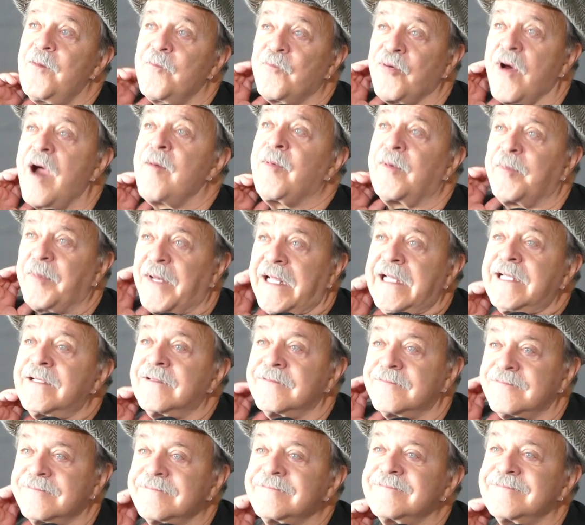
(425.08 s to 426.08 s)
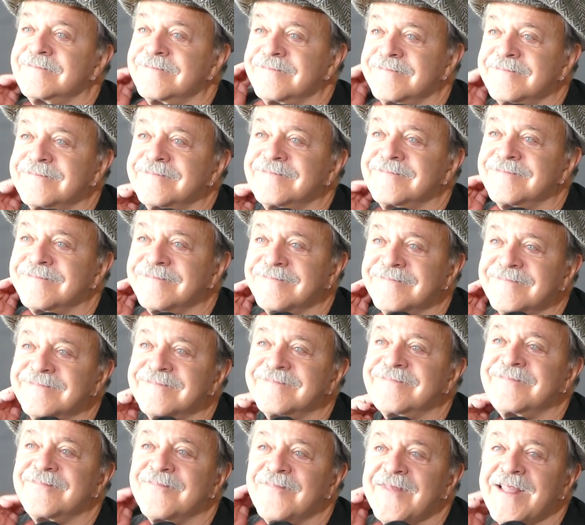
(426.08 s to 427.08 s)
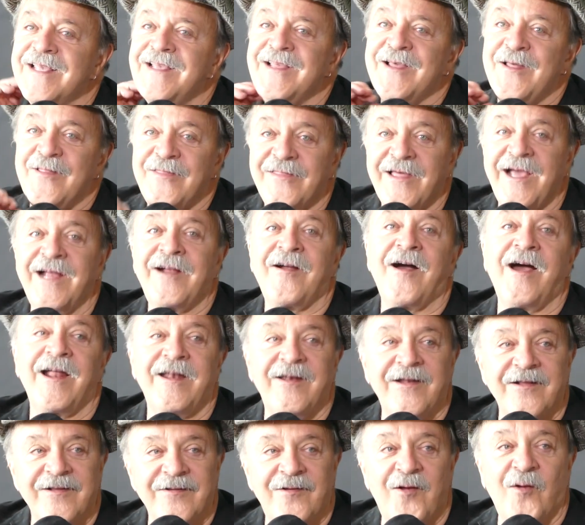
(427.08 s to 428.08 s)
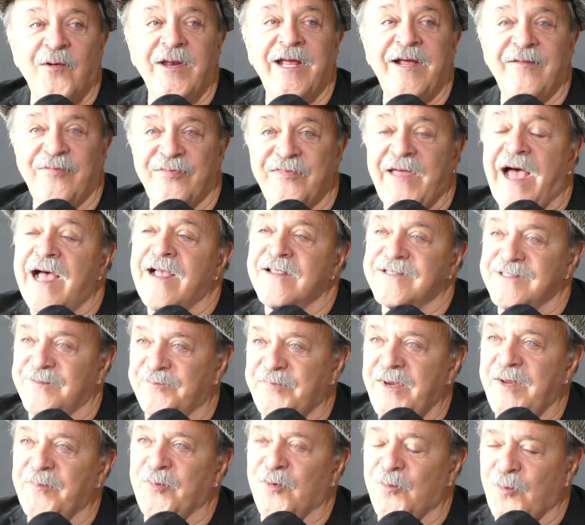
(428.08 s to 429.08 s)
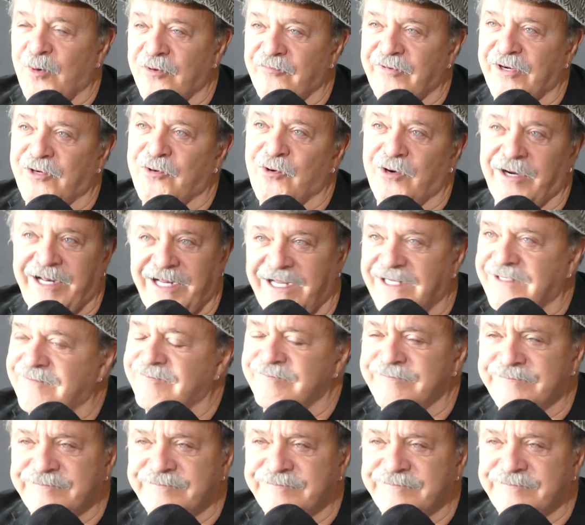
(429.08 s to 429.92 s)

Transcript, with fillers: Probably. Thank God only a thousand people were recording it.